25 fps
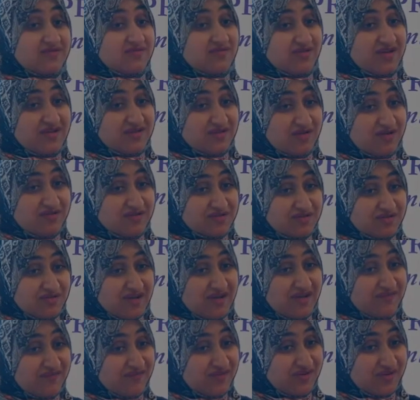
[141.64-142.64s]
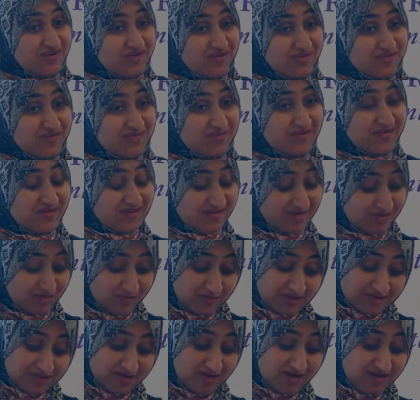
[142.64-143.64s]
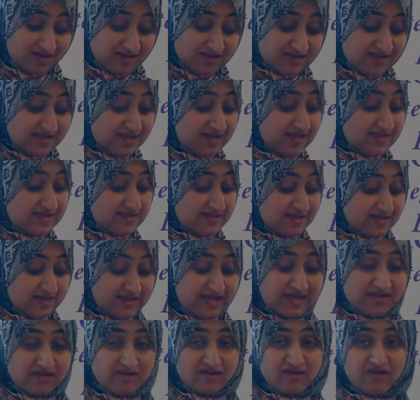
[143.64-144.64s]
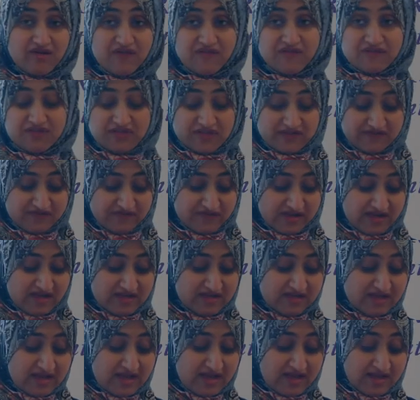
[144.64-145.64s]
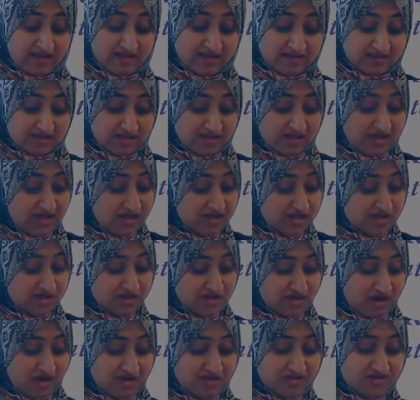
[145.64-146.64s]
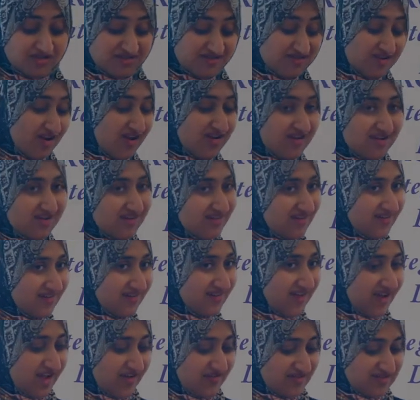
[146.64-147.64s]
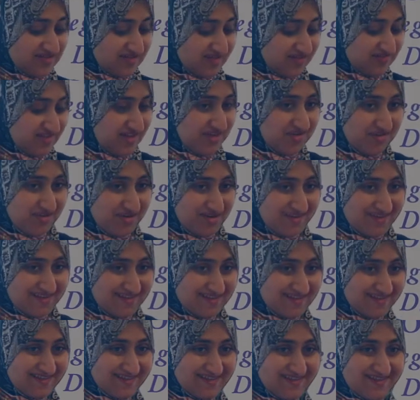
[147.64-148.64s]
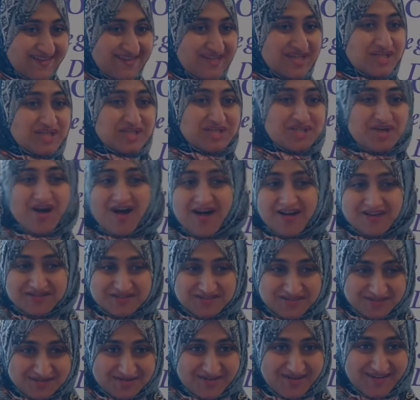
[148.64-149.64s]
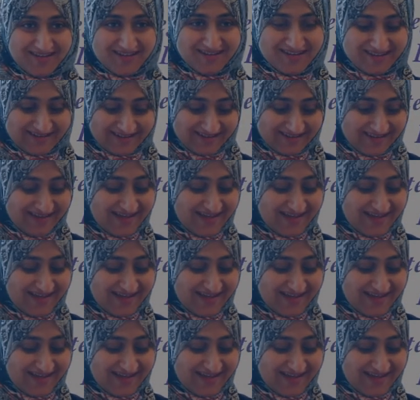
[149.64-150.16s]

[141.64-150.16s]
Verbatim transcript: a great honour to have you here. Mary Lou McDonald is the leader of Sinn Féin and Teachta Dála have I said that right? Teachta Dála